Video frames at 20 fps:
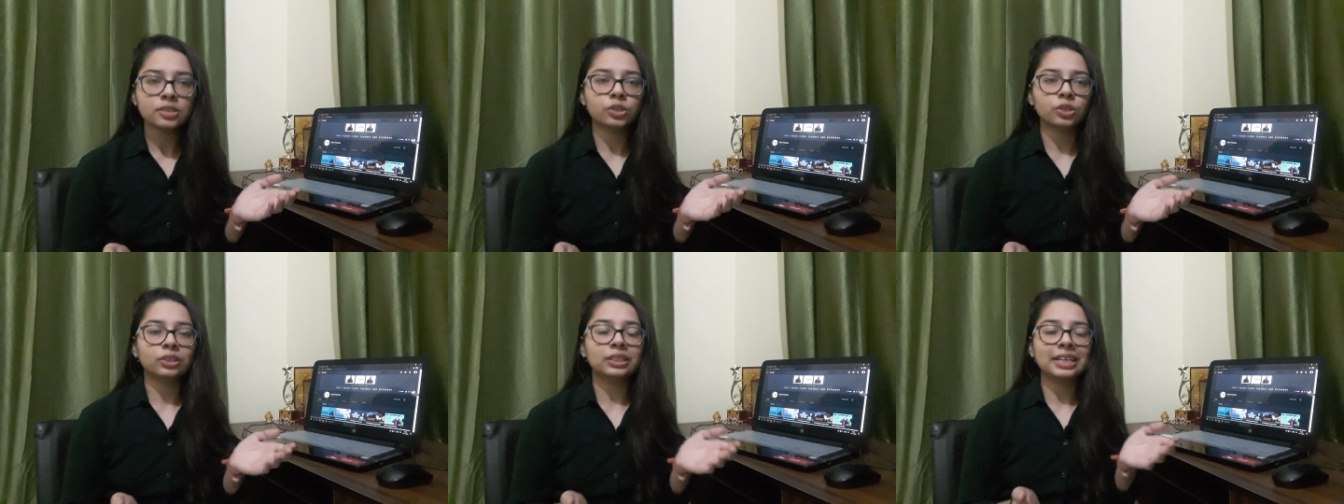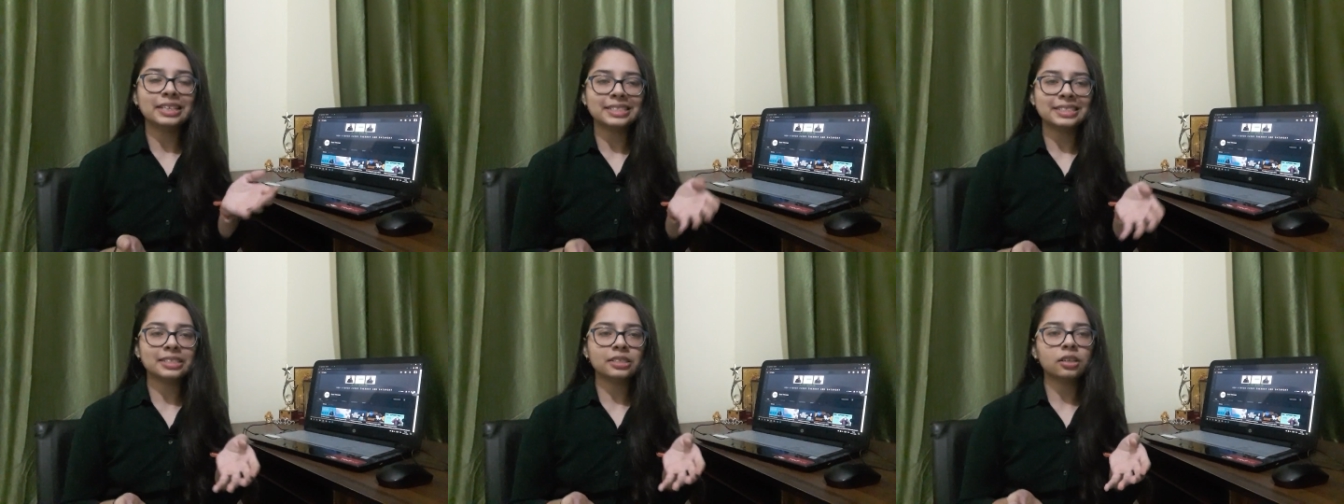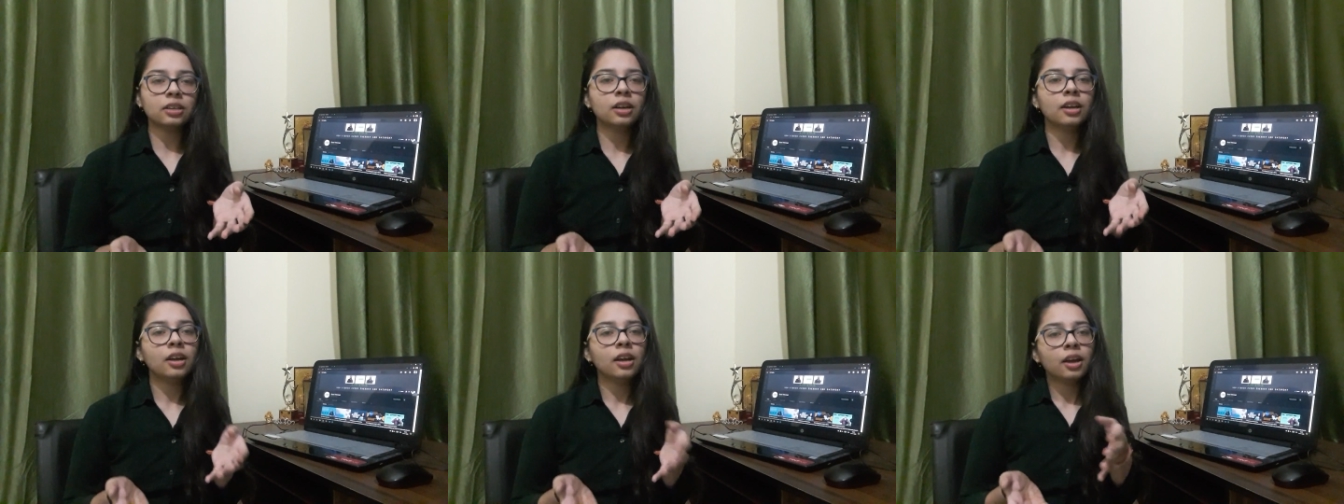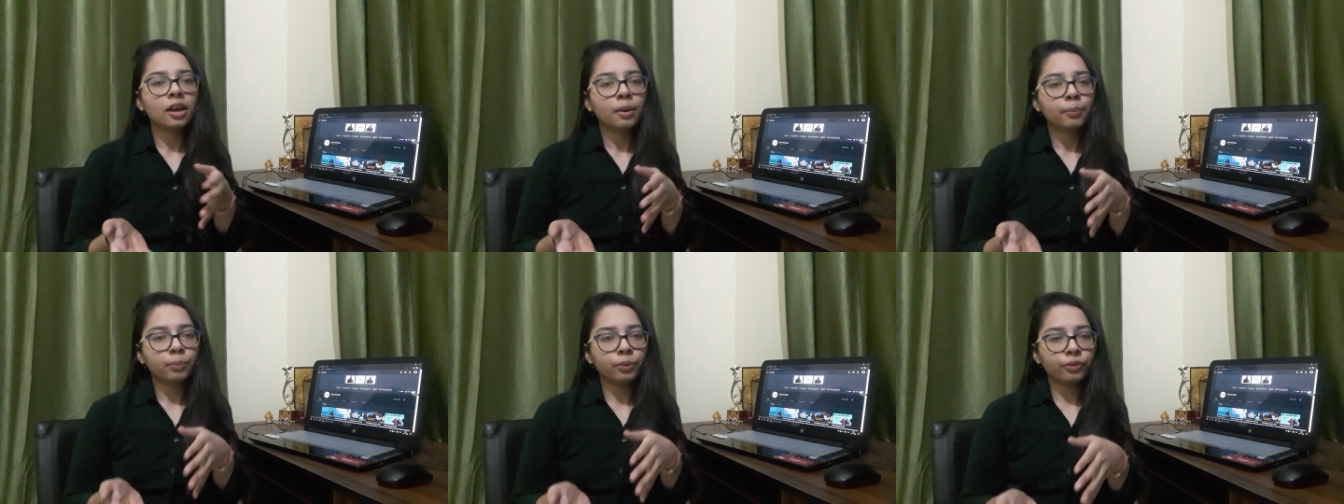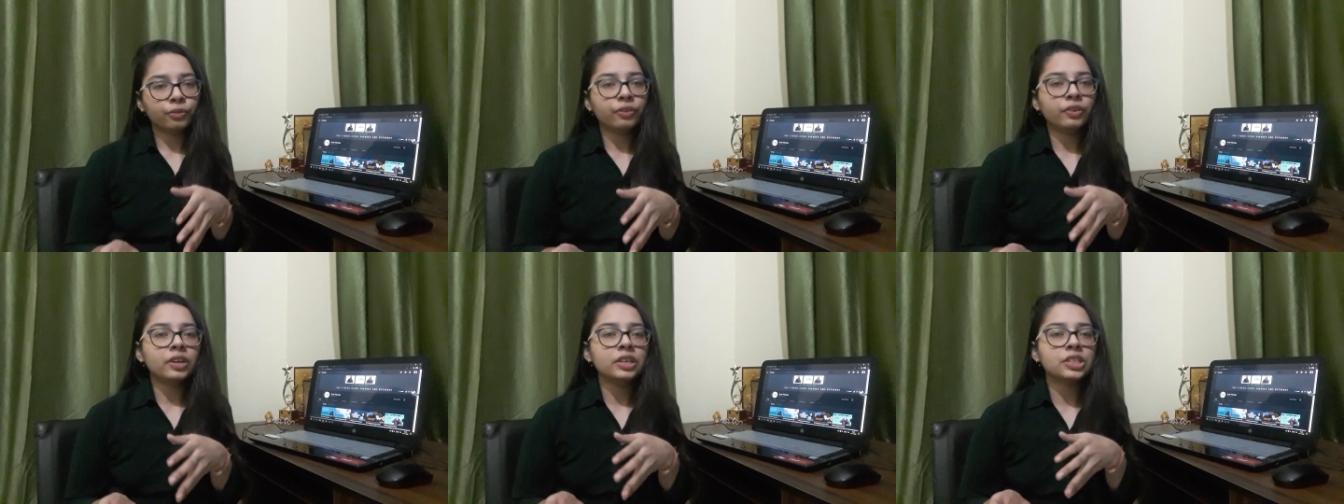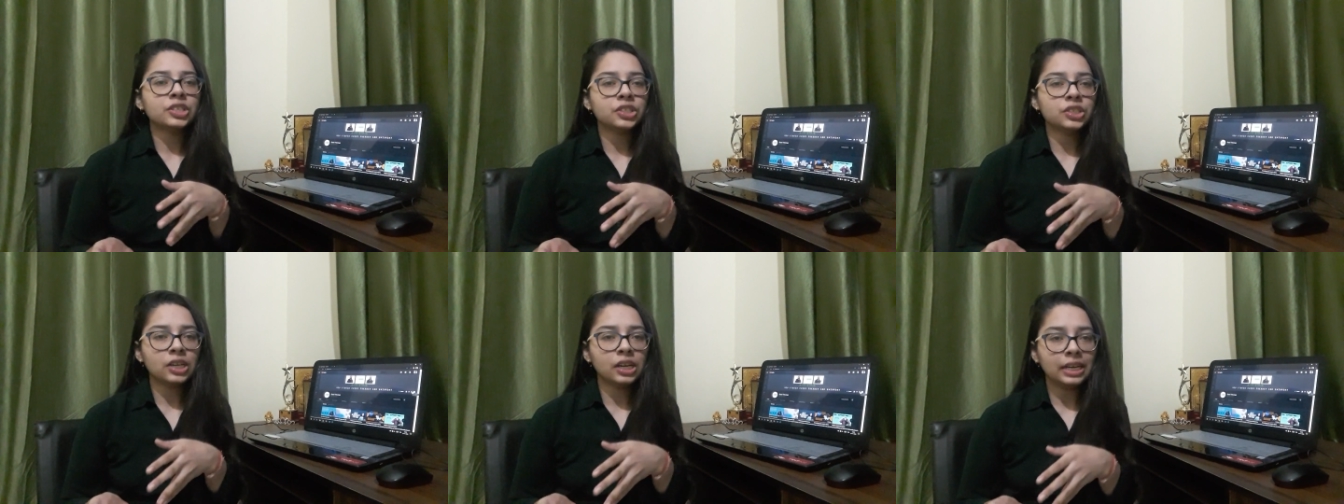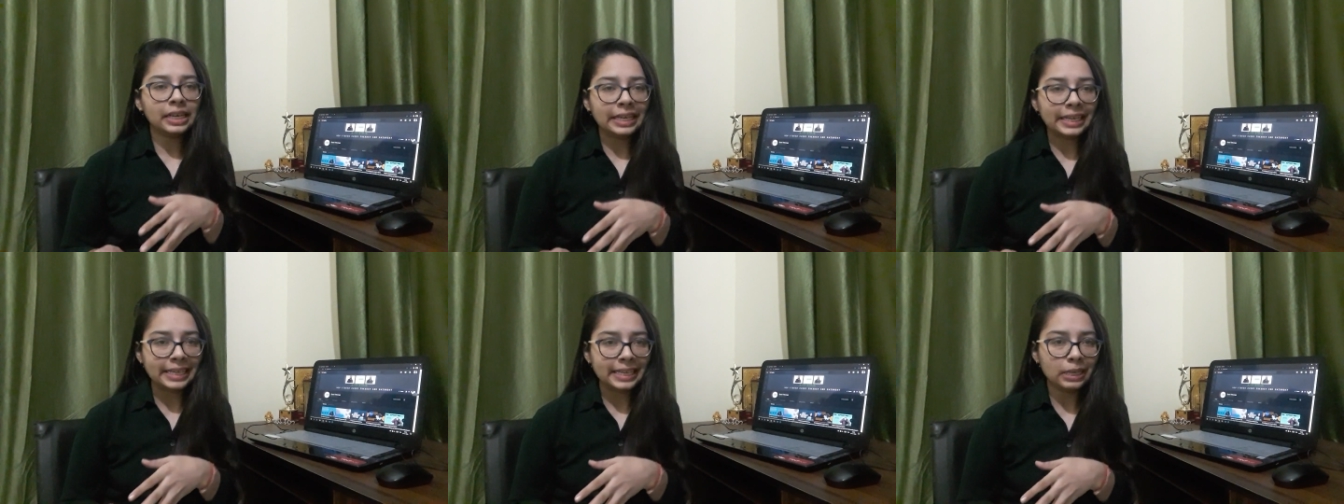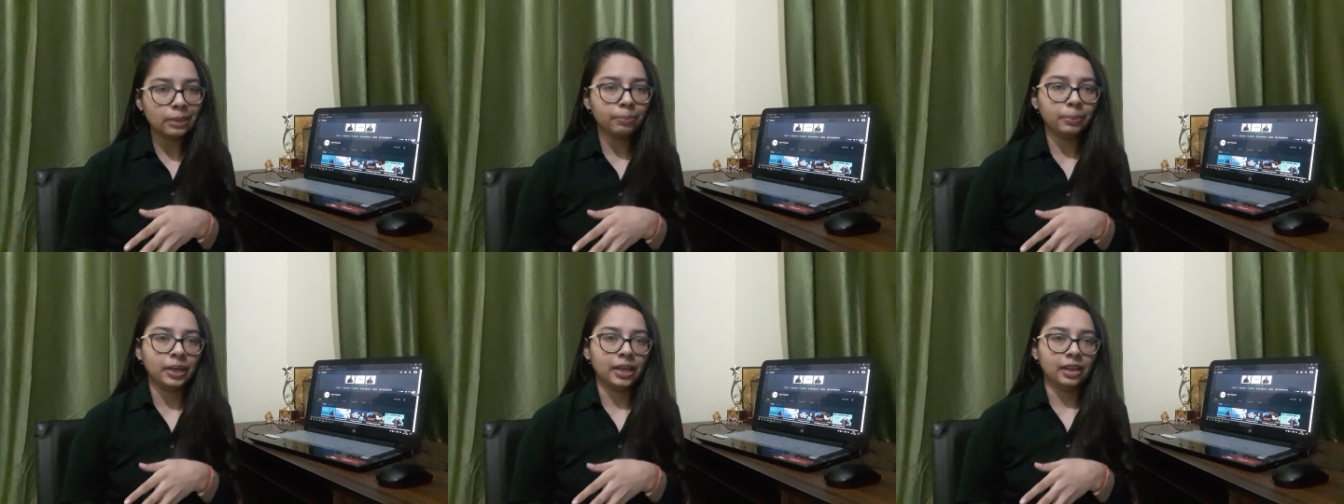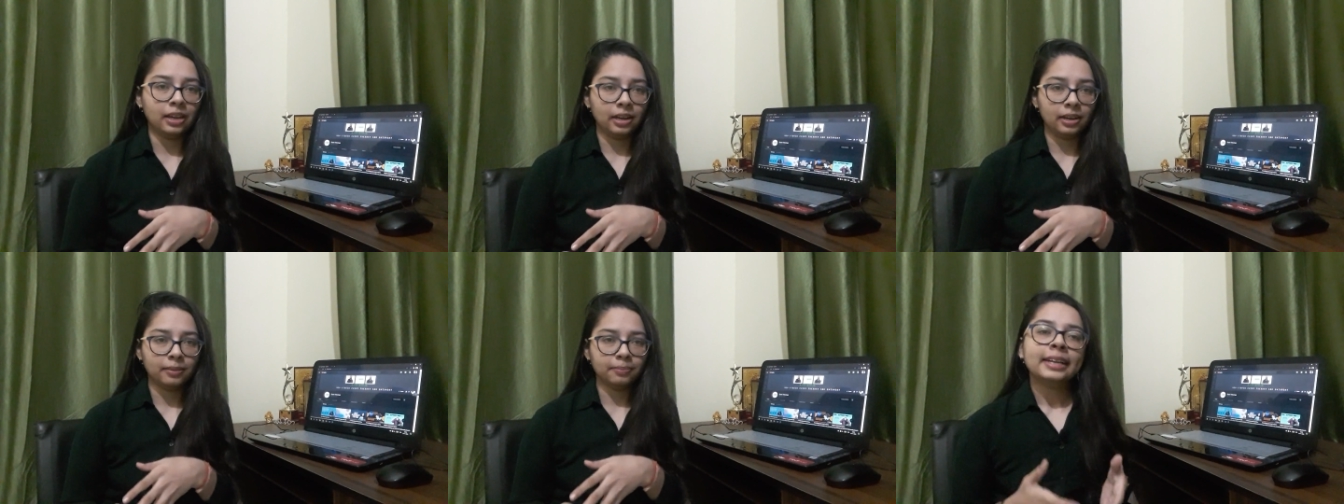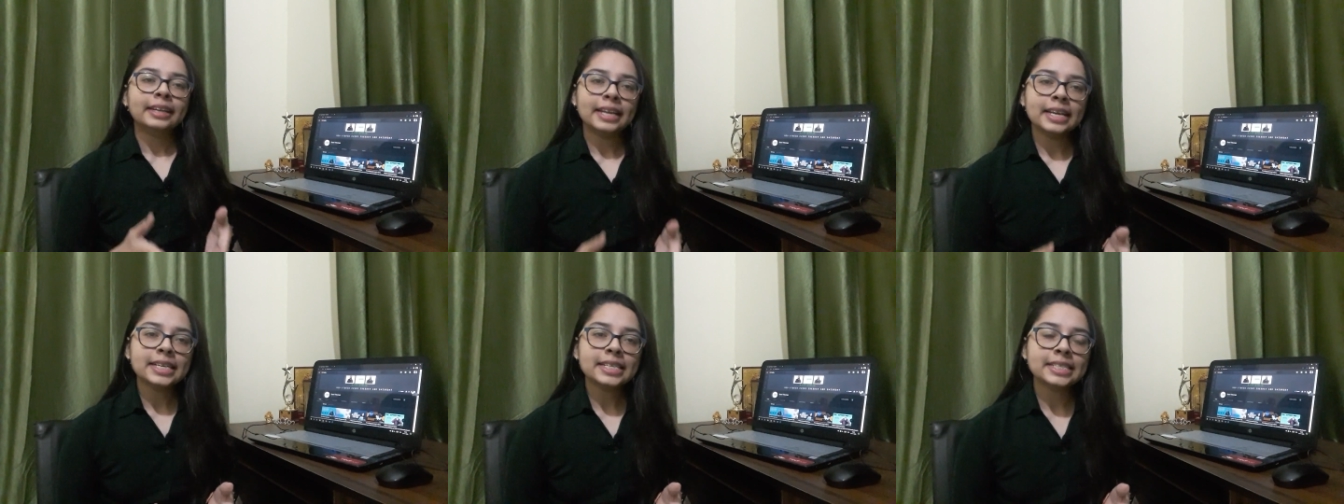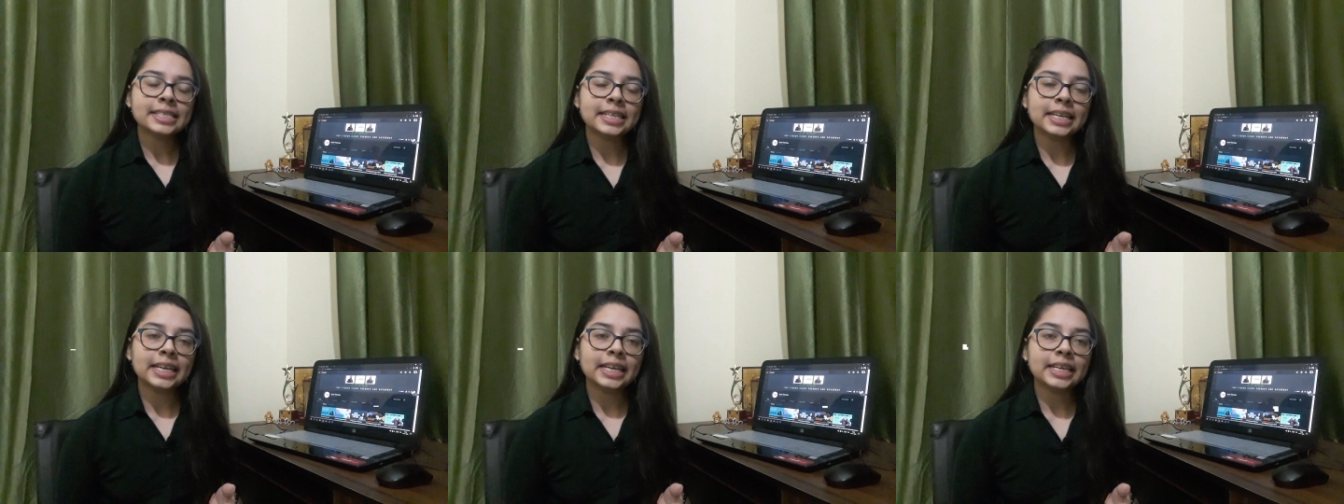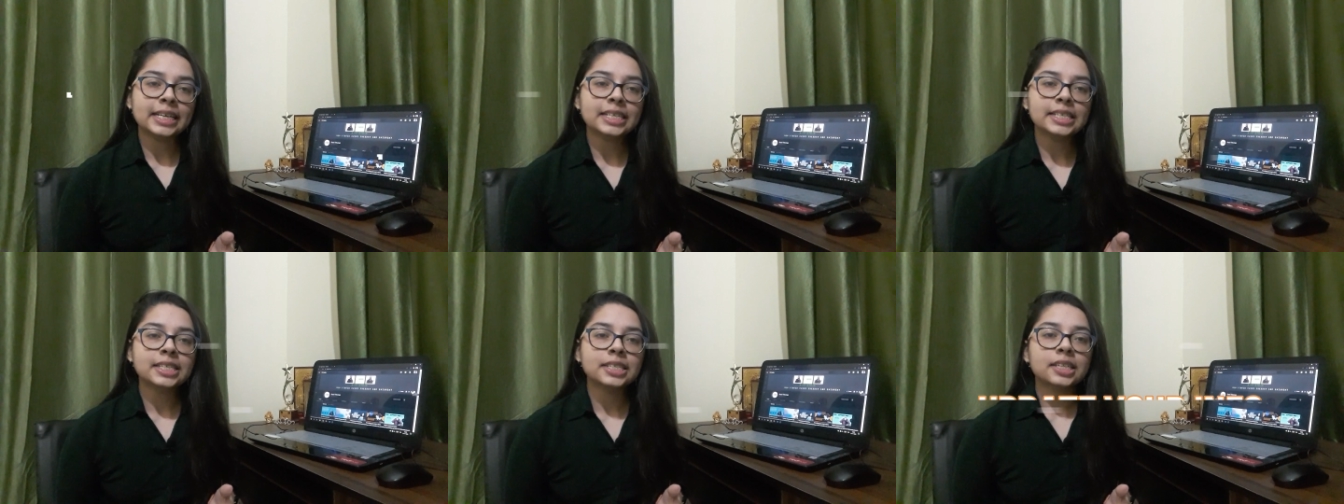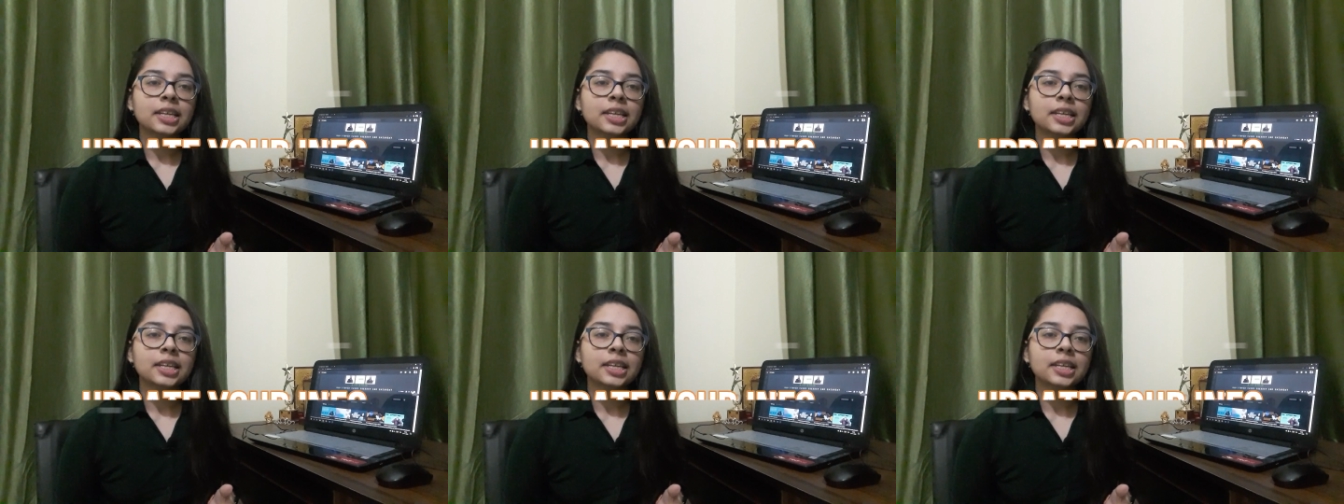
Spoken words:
so that's a professional email. Next is